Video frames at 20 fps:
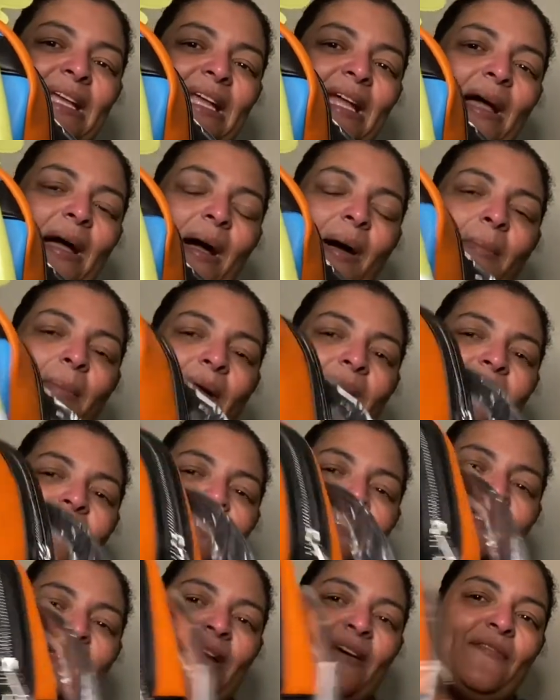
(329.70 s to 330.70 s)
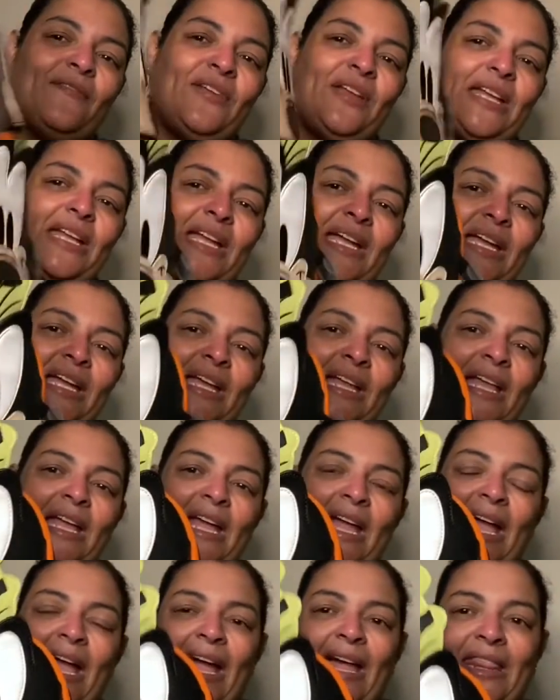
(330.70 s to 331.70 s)
about stuffing it,
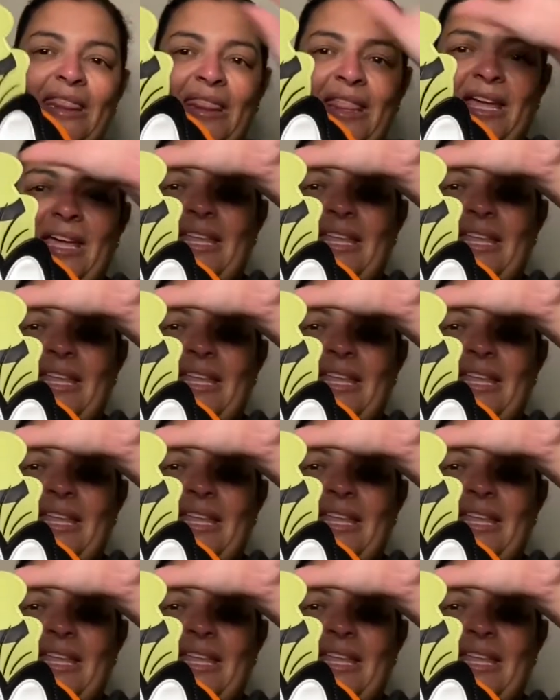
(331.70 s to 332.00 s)
and then